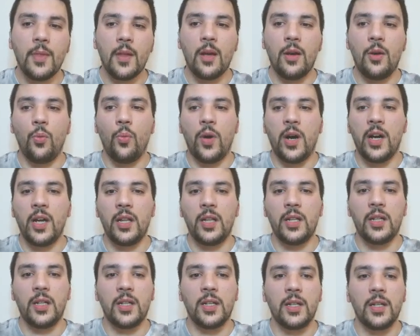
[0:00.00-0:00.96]
While
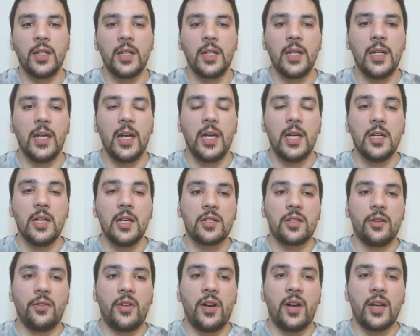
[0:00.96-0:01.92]
uh,
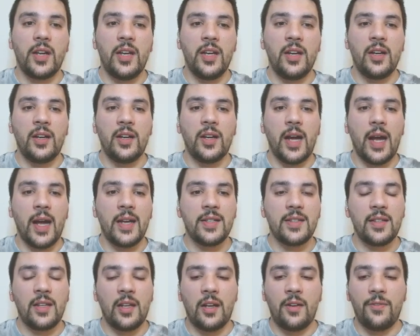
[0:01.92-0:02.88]
Slovakia
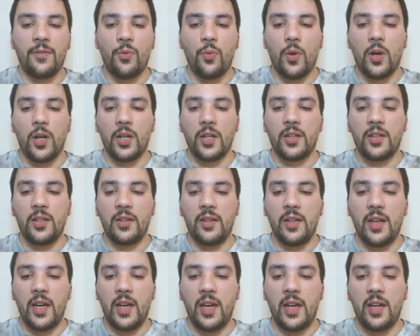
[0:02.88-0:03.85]
has enough quality,
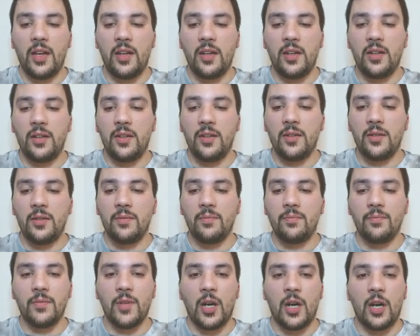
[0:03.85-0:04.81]
they
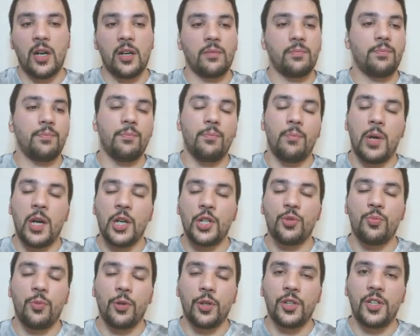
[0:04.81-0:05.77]
are
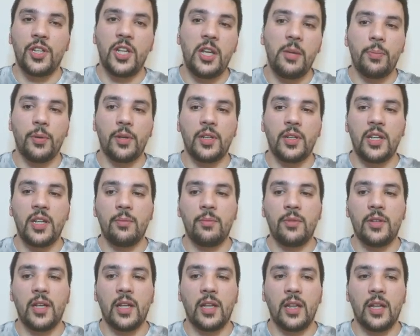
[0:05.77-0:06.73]
much more deeper team
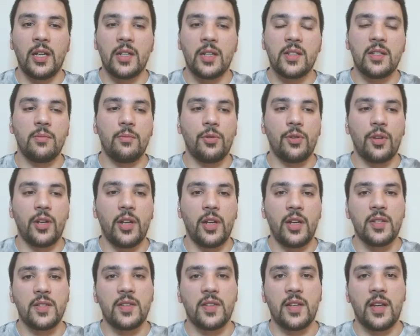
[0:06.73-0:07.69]
than Luxembourg
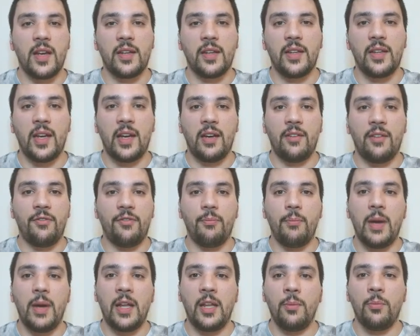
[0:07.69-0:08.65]
is, and they have
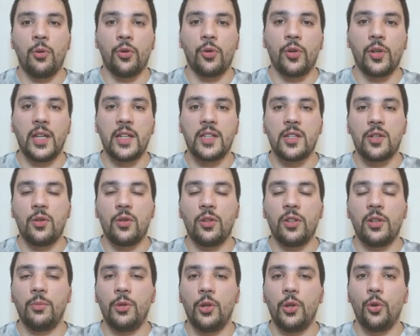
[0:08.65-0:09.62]
many more, let's call
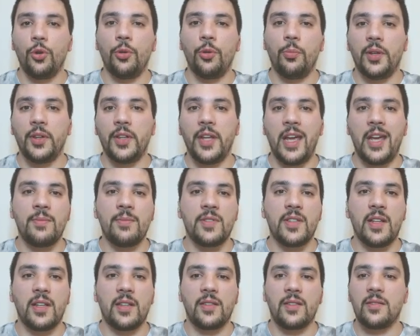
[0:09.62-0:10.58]
them, notable names
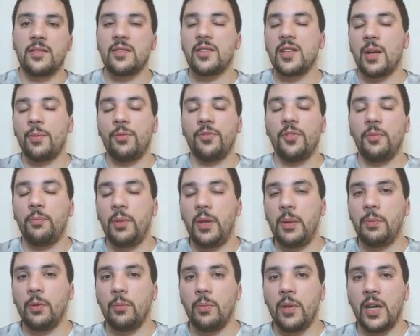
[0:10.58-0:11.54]
that some of the
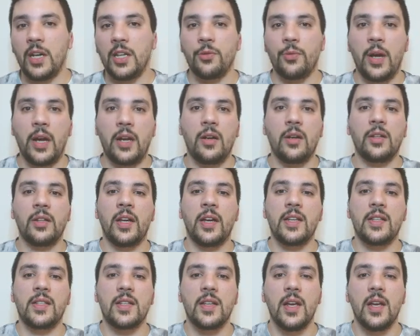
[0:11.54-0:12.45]
people might recognize.